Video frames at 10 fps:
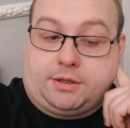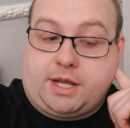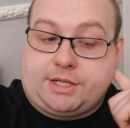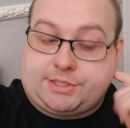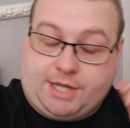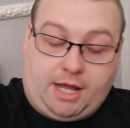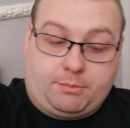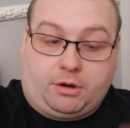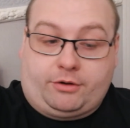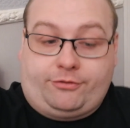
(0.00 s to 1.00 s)
any
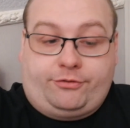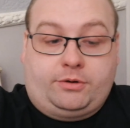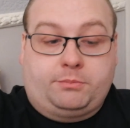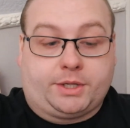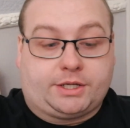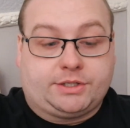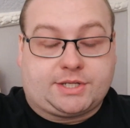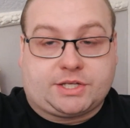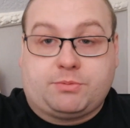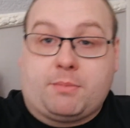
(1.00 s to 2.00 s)
time off, because
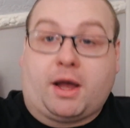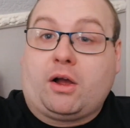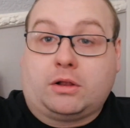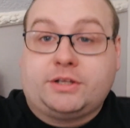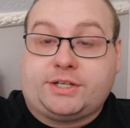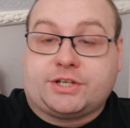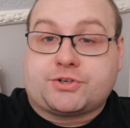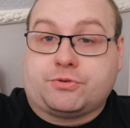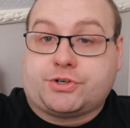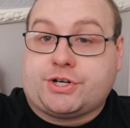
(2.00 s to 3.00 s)
that's when my holiday
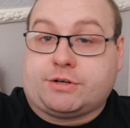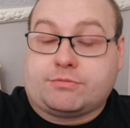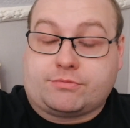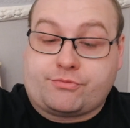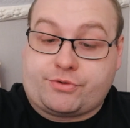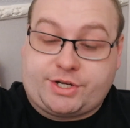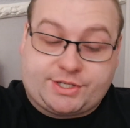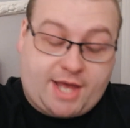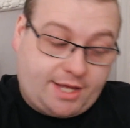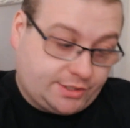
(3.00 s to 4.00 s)
structure
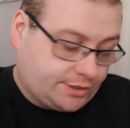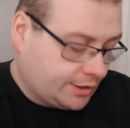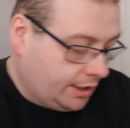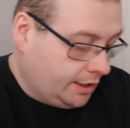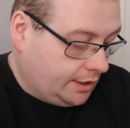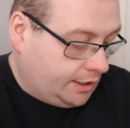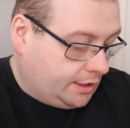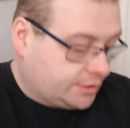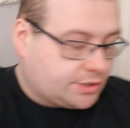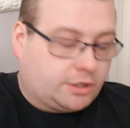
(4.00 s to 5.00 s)
resets.
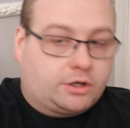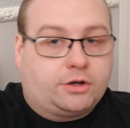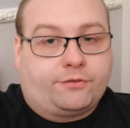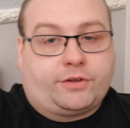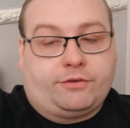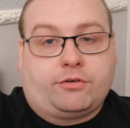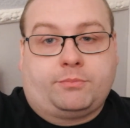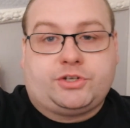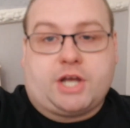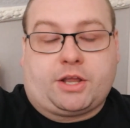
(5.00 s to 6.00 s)
So hopefully
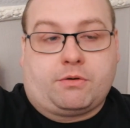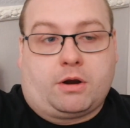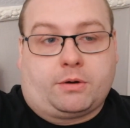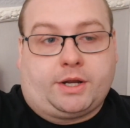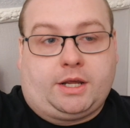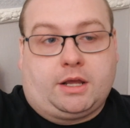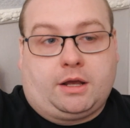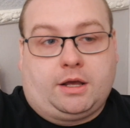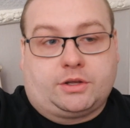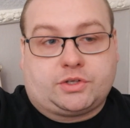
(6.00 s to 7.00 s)
from January,
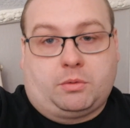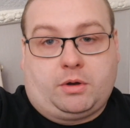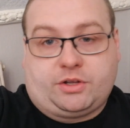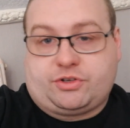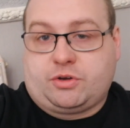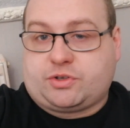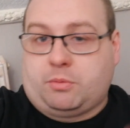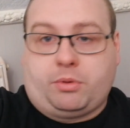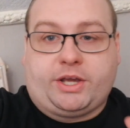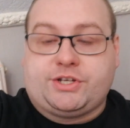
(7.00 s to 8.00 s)

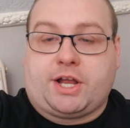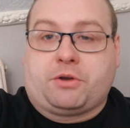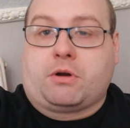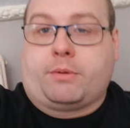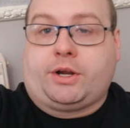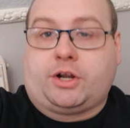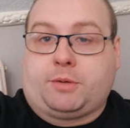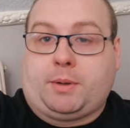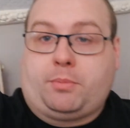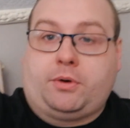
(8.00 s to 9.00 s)
some point in January, I'm going
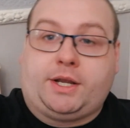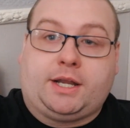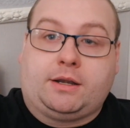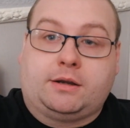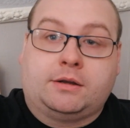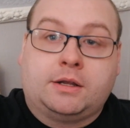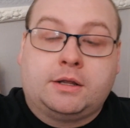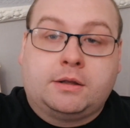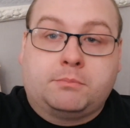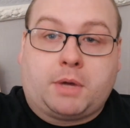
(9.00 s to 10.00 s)
to be putting in
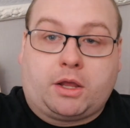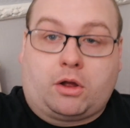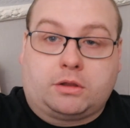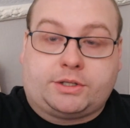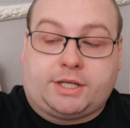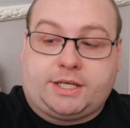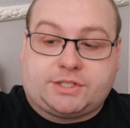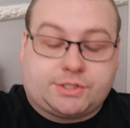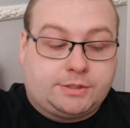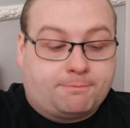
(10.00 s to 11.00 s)
my
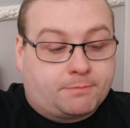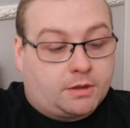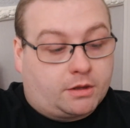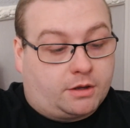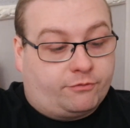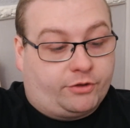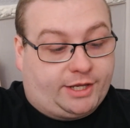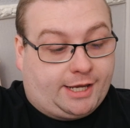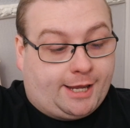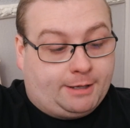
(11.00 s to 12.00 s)
holidays for the
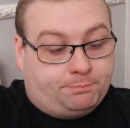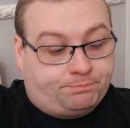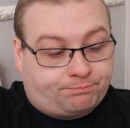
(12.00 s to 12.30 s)
year.